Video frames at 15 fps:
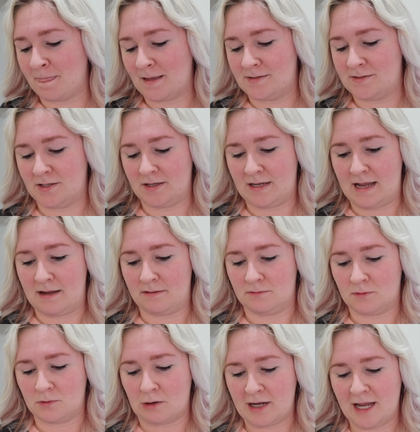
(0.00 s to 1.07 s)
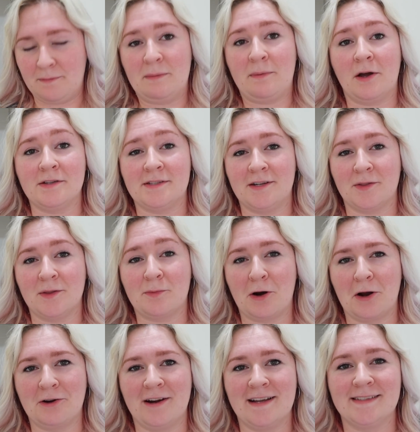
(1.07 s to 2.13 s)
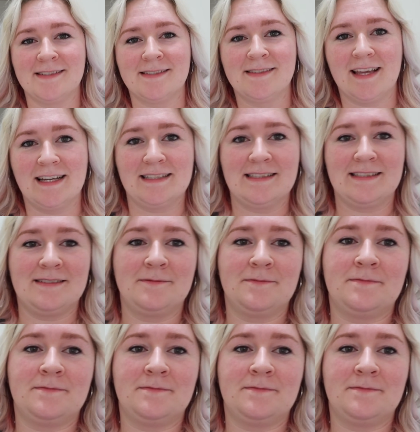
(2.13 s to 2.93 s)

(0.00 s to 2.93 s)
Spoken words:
So yeah, I'll keep you posted on the progress. Thanks.